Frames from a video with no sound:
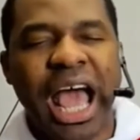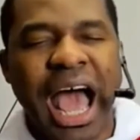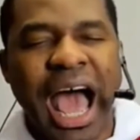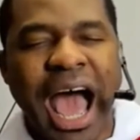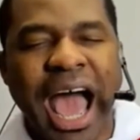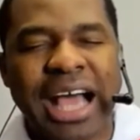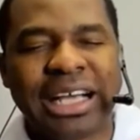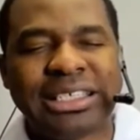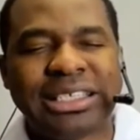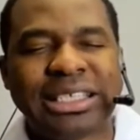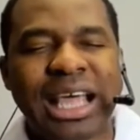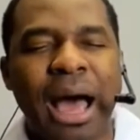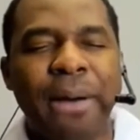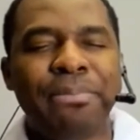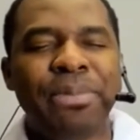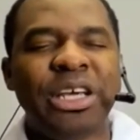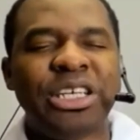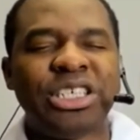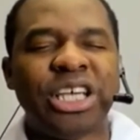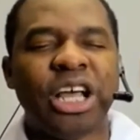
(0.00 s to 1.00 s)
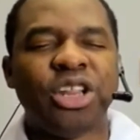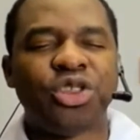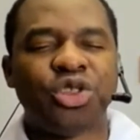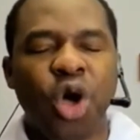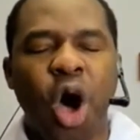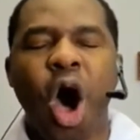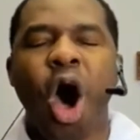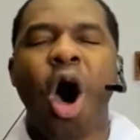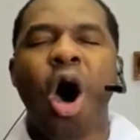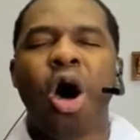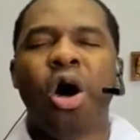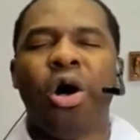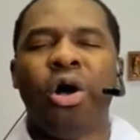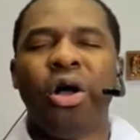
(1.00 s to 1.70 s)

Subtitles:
a tall